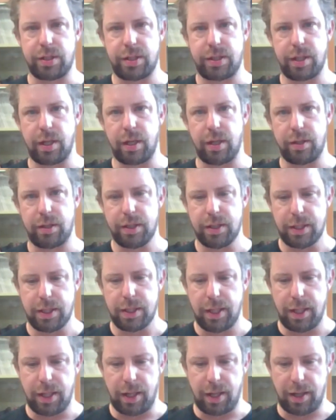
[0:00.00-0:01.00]
So
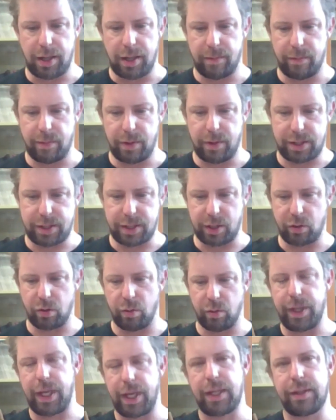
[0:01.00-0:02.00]
a single
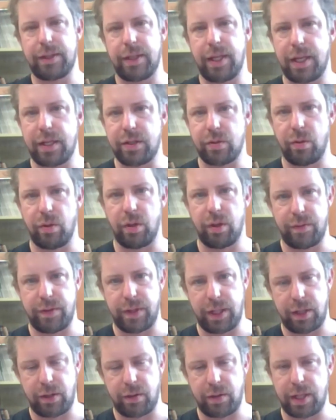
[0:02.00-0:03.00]
bag that has all of
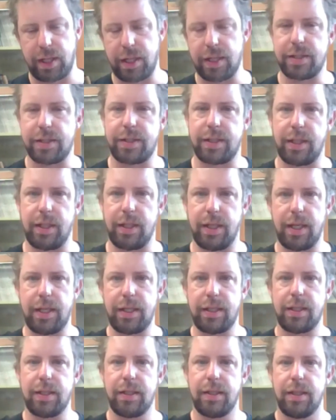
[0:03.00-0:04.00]
the ingredients that you
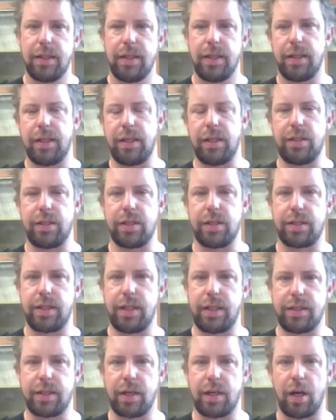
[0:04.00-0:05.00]
need, that you just
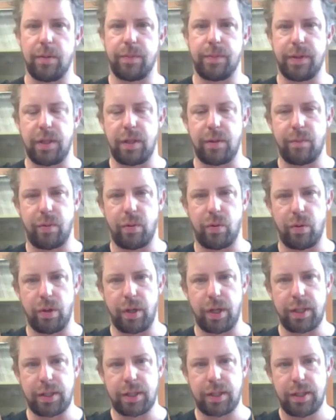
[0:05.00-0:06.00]
need to open and
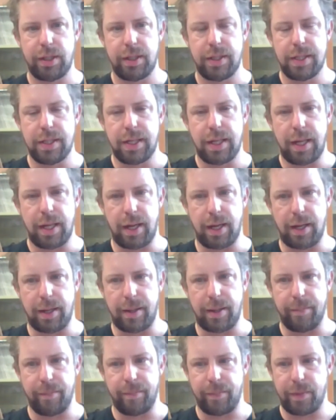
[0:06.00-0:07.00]
pour in,
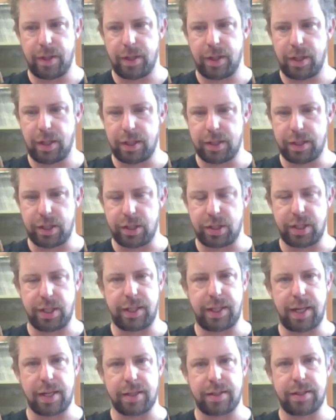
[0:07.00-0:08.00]
essentially
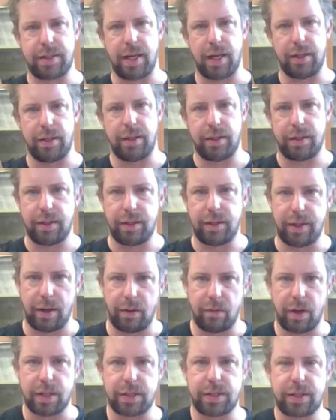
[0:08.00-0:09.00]
cuts down that
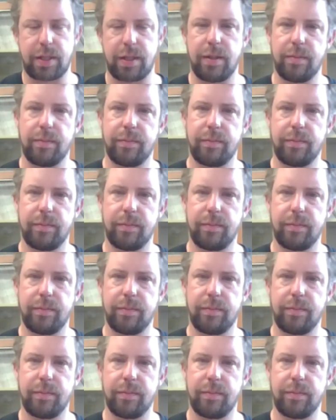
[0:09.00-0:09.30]
risk.